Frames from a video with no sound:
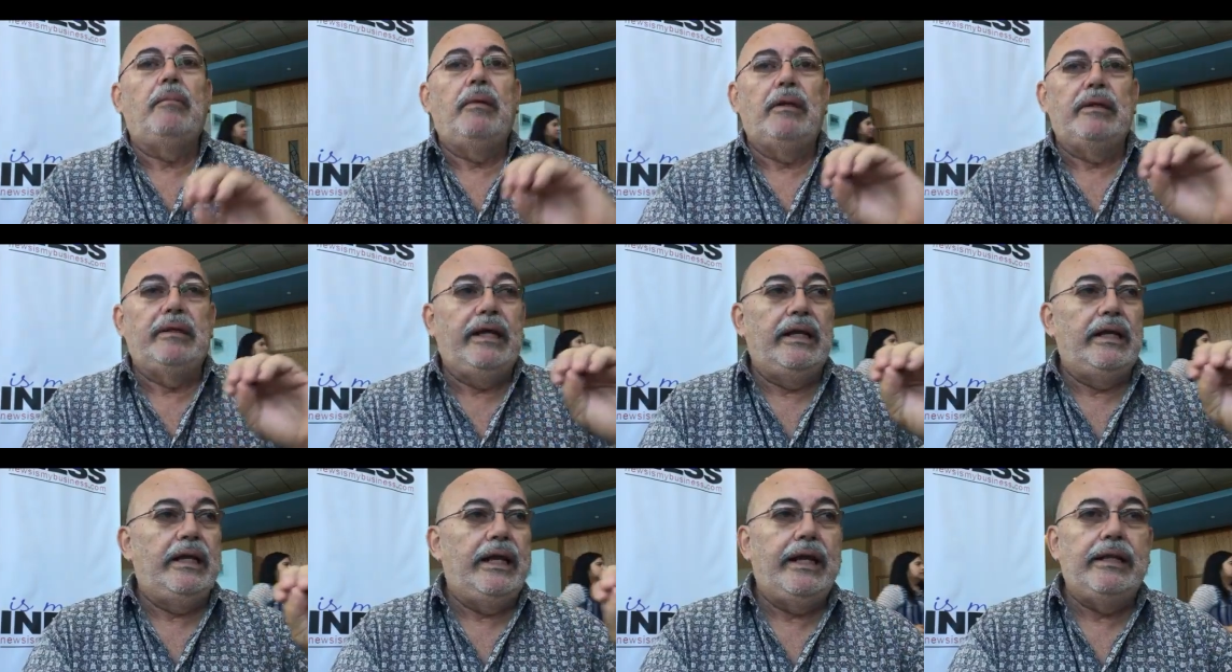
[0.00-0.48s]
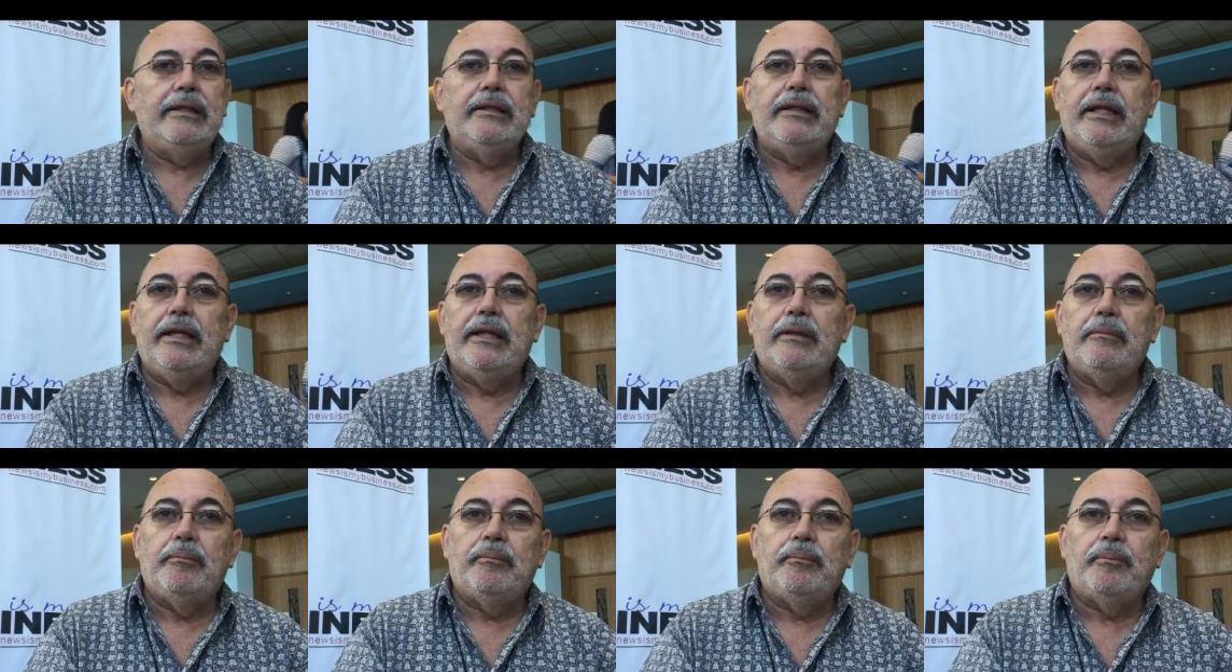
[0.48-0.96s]
the
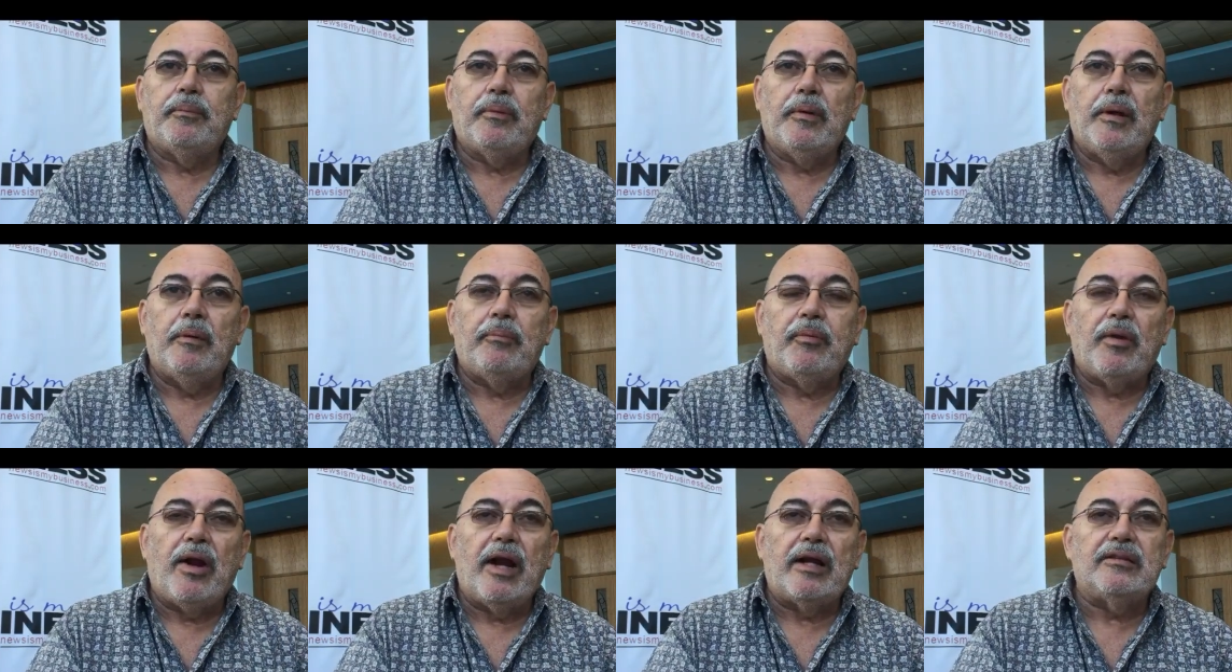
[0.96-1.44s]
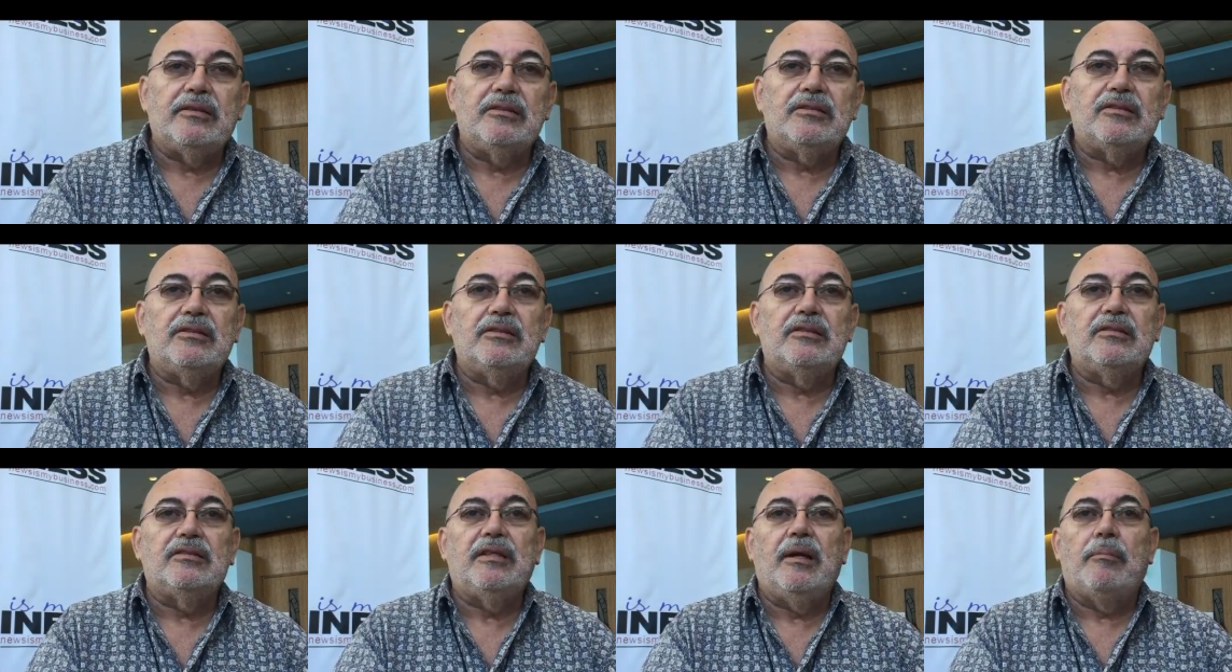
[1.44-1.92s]
lending eh,
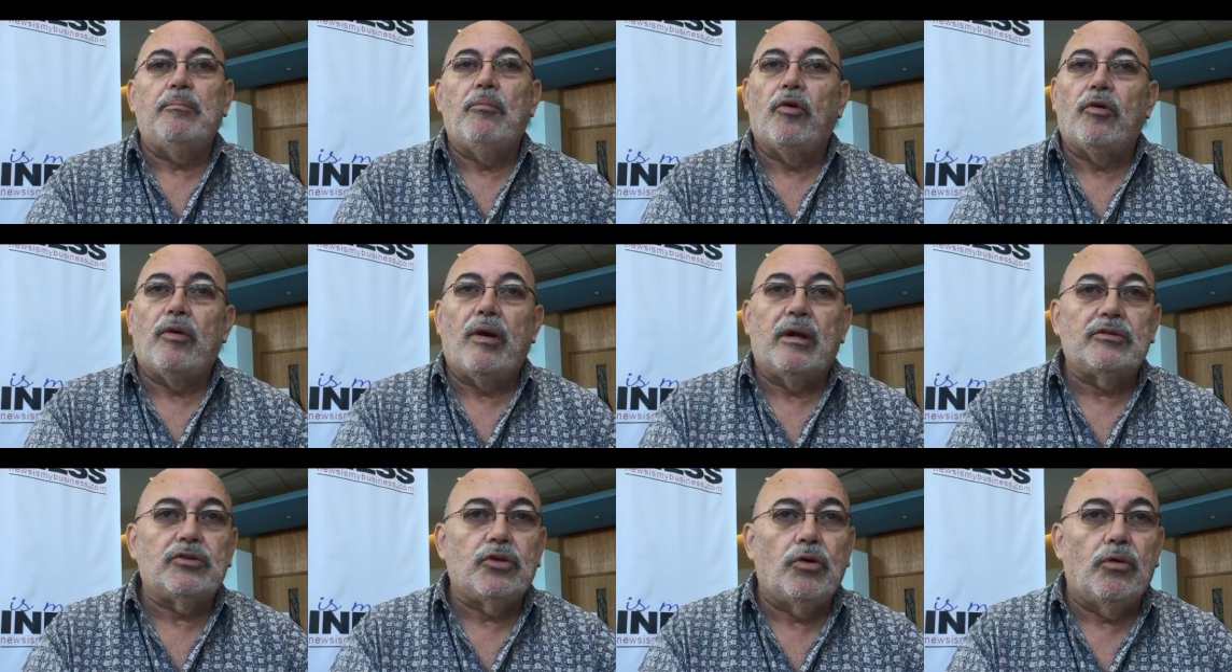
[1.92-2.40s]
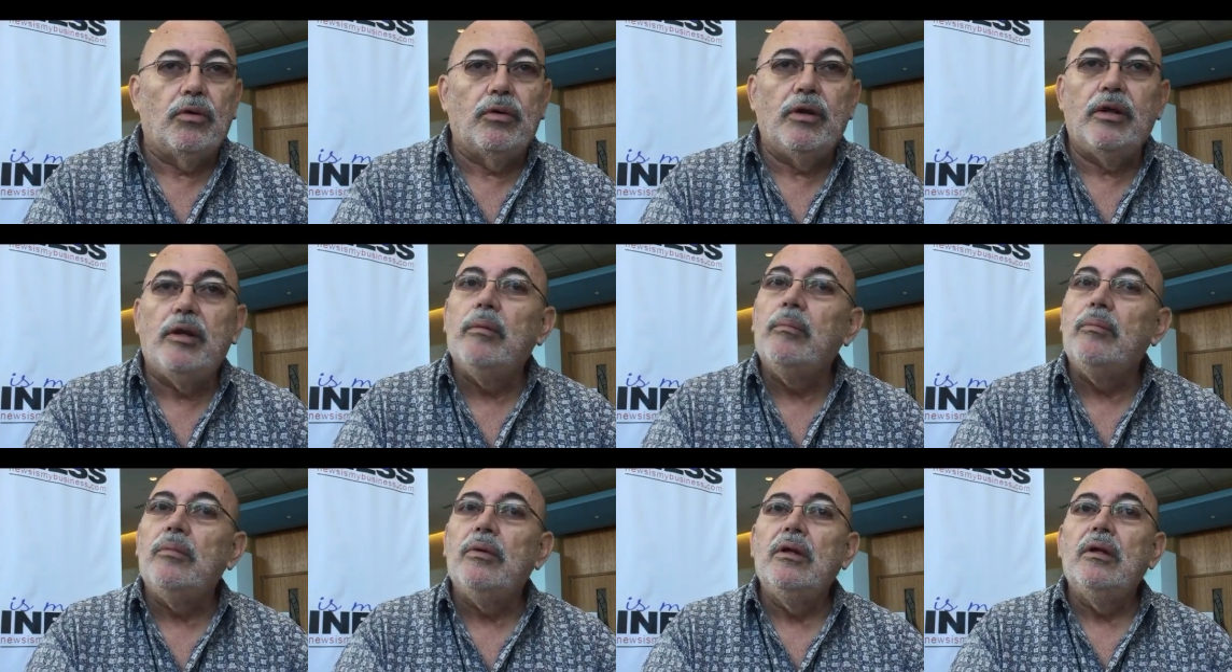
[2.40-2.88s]
practices, the
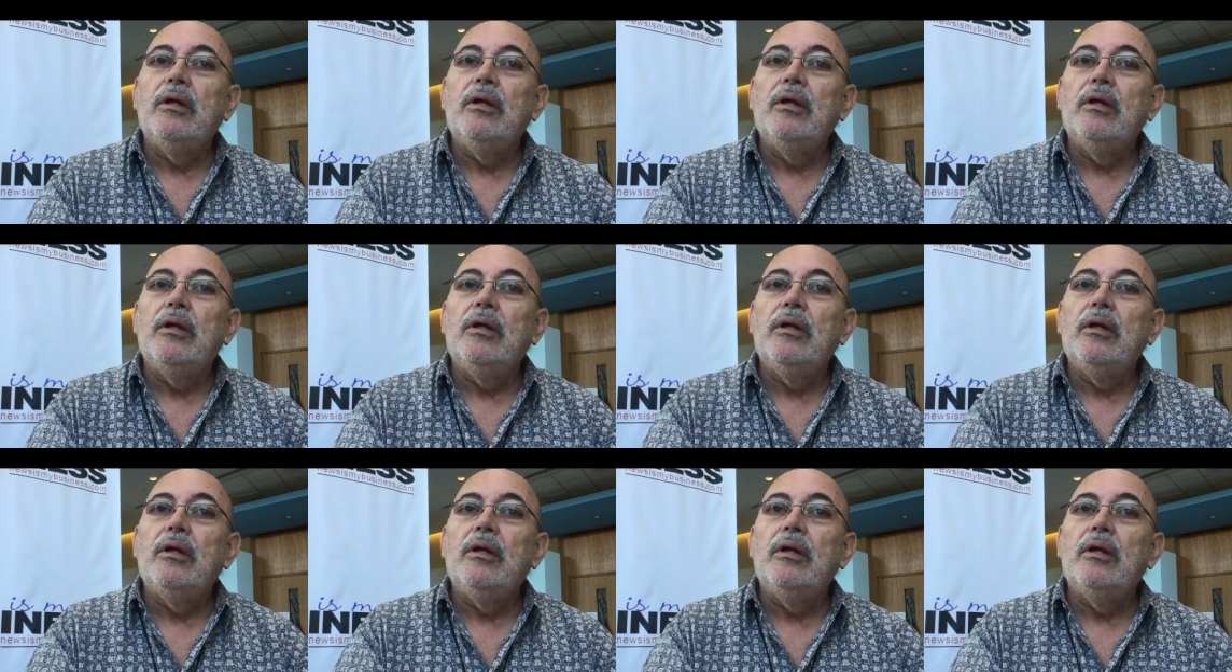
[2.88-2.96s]
moratorium, mm